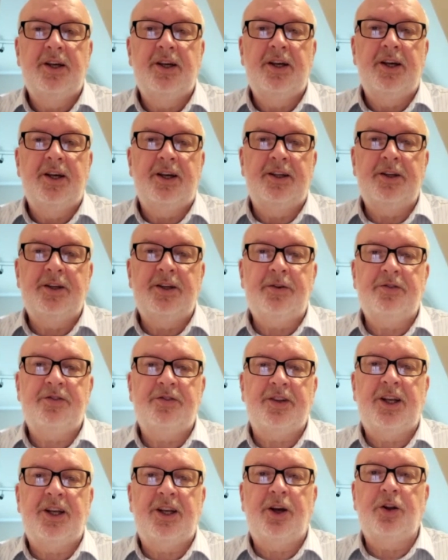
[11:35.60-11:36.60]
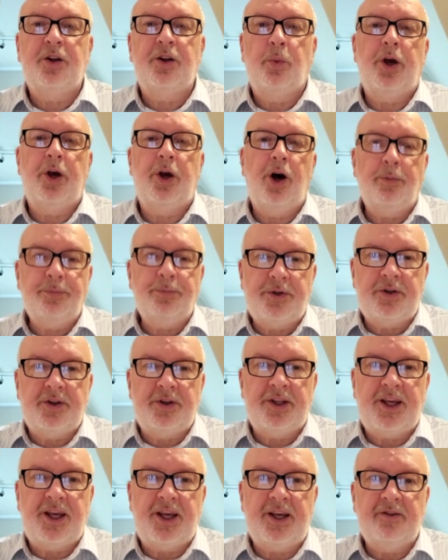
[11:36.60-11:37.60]
And interestingly, on the way up to the
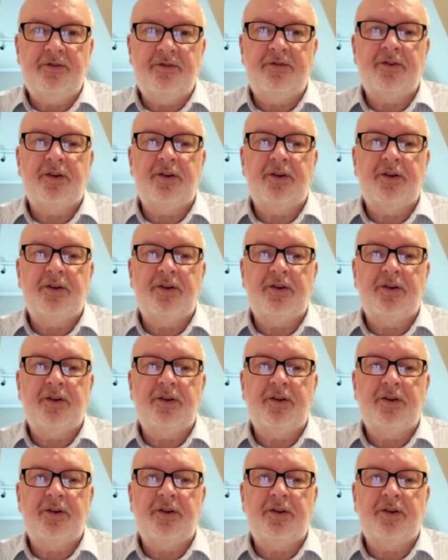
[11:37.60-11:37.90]
cave,